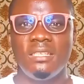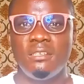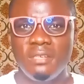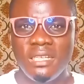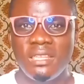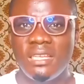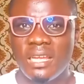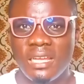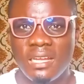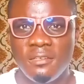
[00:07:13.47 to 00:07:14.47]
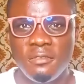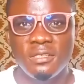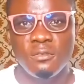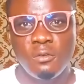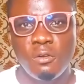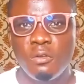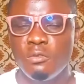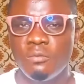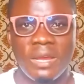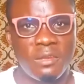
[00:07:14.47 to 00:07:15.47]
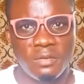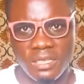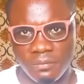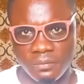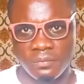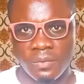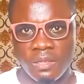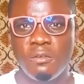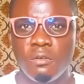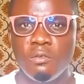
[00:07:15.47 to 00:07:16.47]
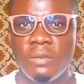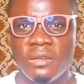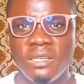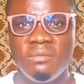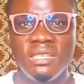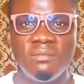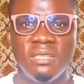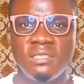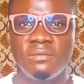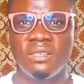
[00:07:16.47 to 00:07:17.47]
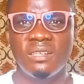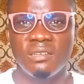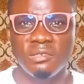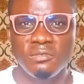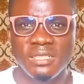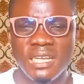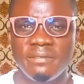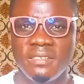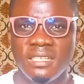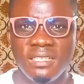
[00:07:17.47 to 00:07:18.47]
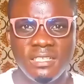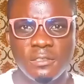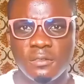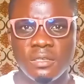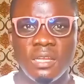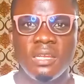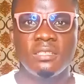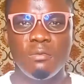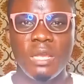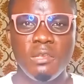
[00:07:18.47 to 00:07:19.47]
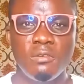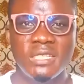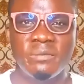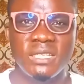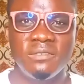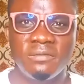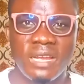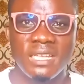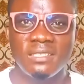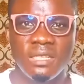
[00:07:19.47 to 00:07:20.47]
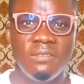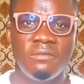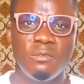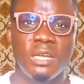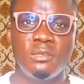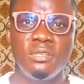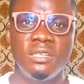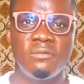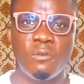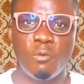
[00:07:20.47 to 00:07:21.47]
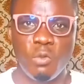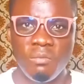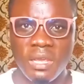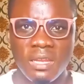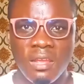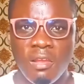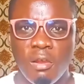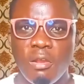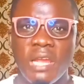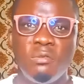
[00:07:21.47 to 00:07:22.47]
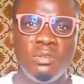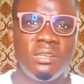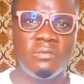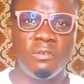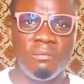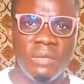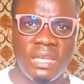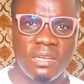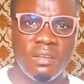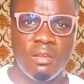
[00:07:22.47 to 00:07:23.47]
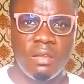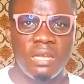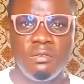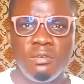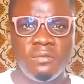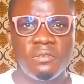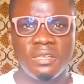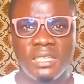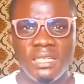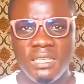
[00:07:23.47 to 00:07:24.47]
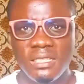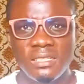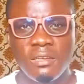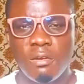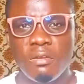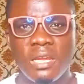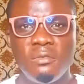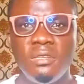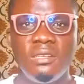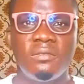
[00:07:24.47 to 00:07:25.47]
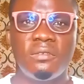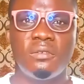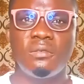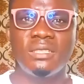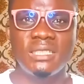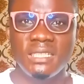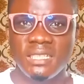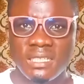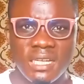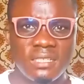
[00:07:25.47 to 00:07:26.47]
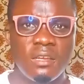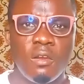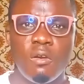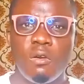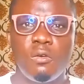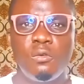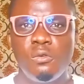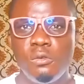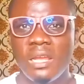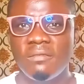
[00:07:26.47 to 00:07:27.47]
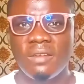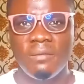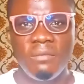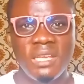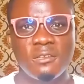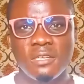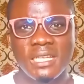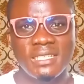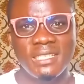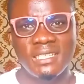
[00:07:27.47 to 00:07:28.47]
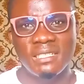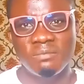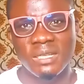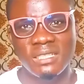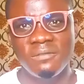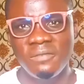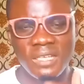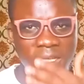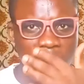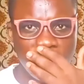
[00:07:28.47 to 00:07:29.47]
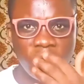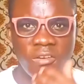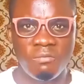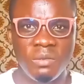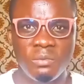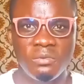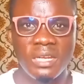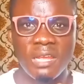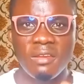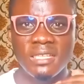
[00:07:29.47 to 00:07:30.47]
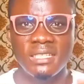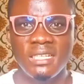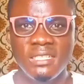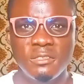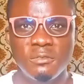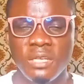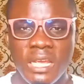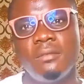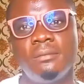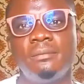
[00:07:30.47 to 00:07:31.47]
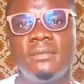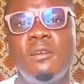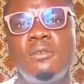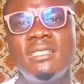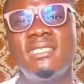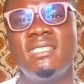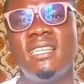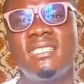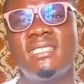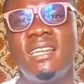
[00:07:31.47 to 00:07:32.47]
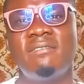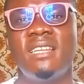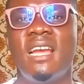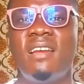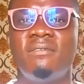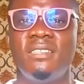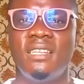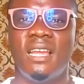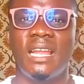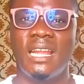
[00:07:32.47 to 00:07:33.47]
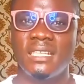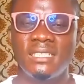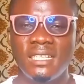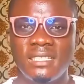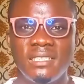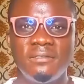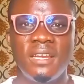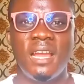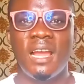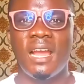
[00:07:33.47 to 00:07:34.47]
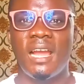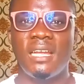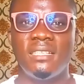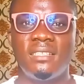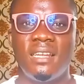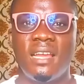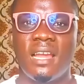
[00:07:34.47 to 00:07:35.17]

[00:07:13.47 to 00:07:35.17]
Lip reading: the only thing I can do is to call you by your name. I call you by your name in the midst of a crowd, you will definitely turn. So when you specify it, if you are doing it for women, or you are doing it for men, or you are doing it for kids, or you are doing it for teenagers, or whoever, make sure there is a specific group of people that you are selling to. Now, what is the next thing after having an adjective and